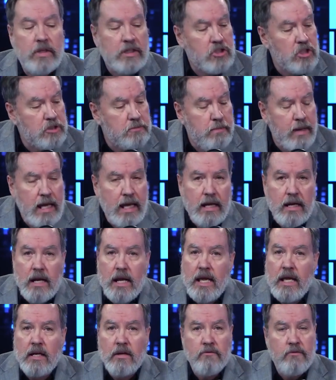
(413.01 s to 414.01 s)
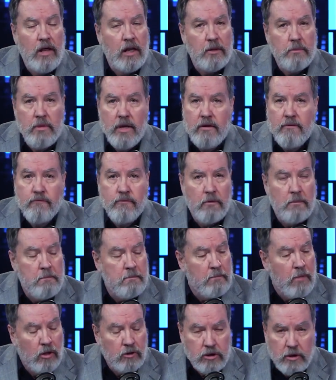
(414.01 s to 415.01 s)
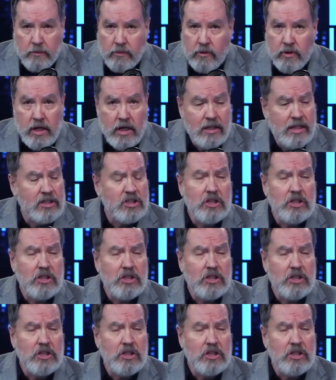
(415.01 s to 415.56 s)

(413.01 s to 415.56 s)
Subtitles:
This has been in development for multiple years.